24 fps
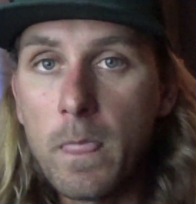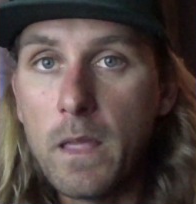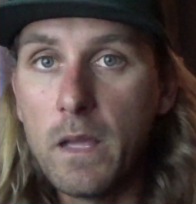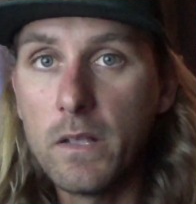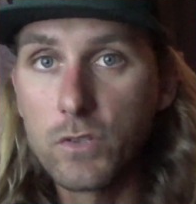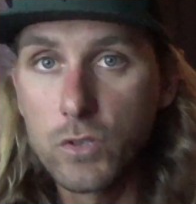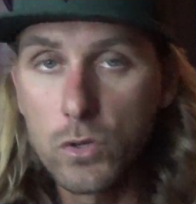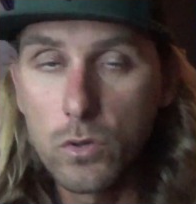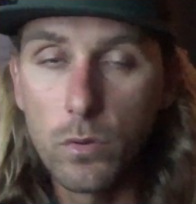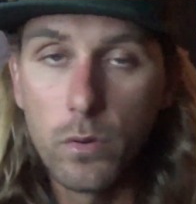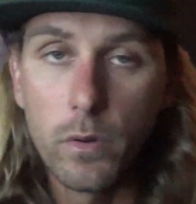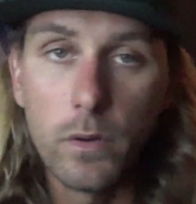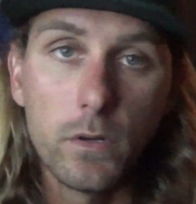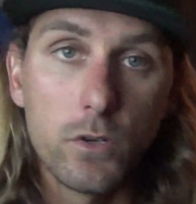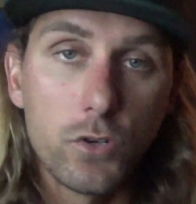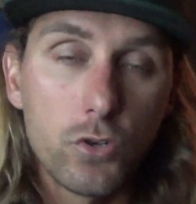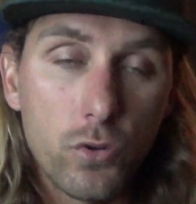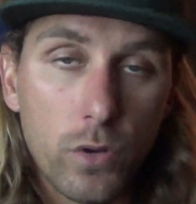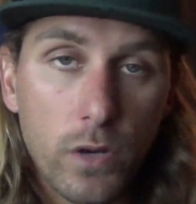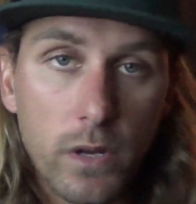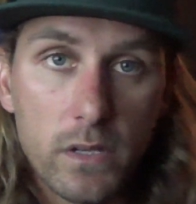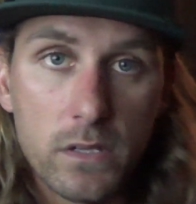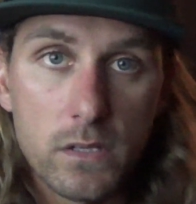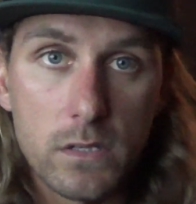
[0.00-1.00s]
it's going to
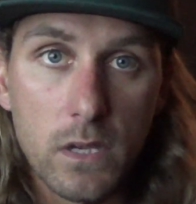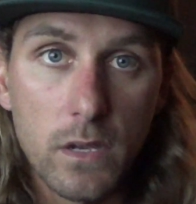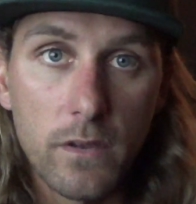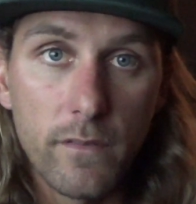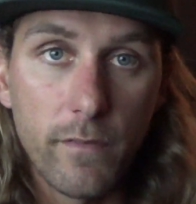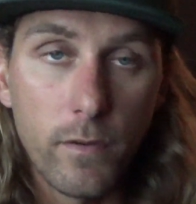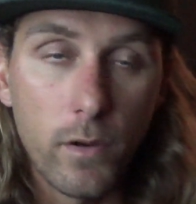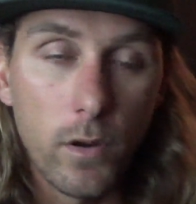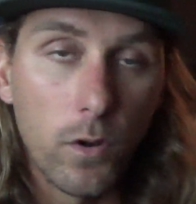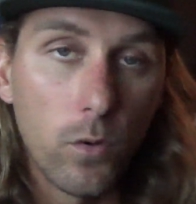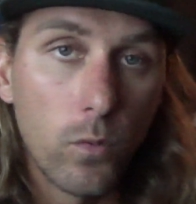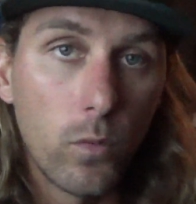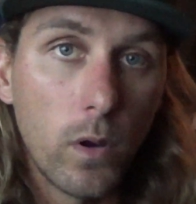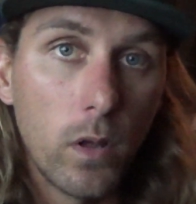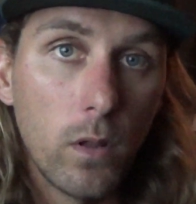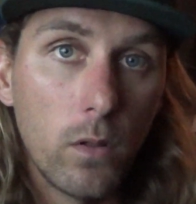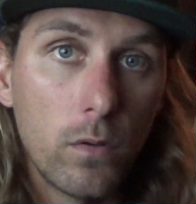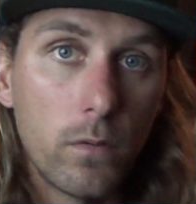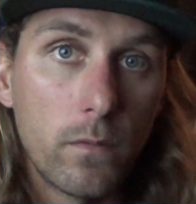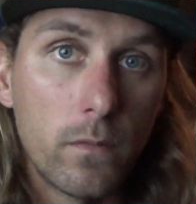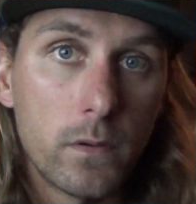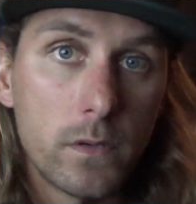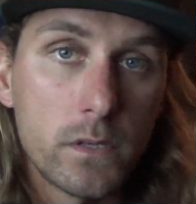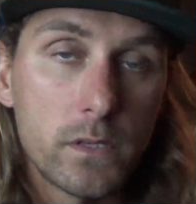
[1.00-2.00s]
translate very well
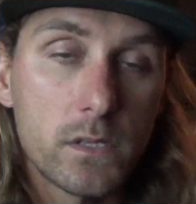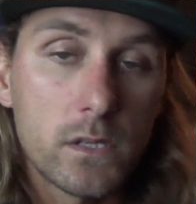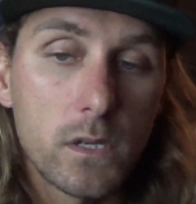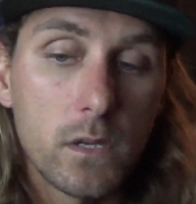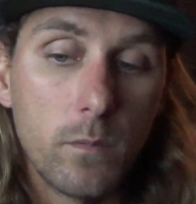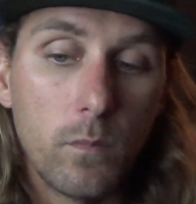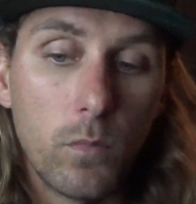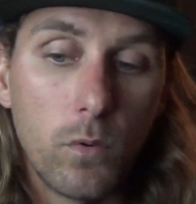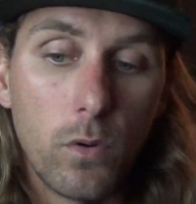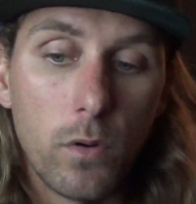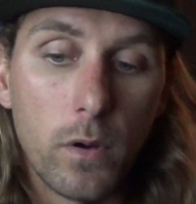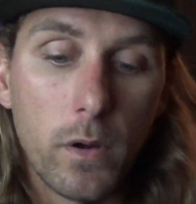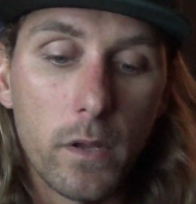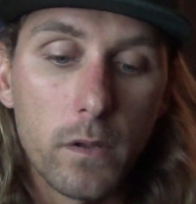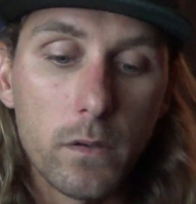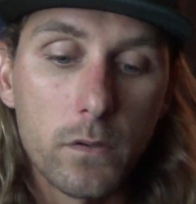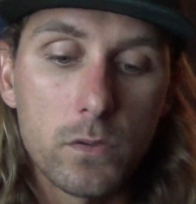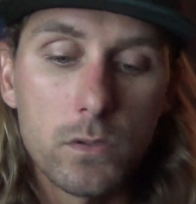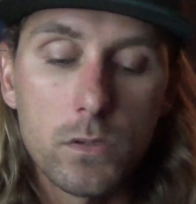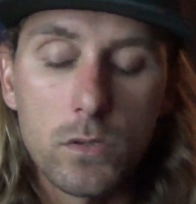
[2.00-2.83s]
over to skimboarding.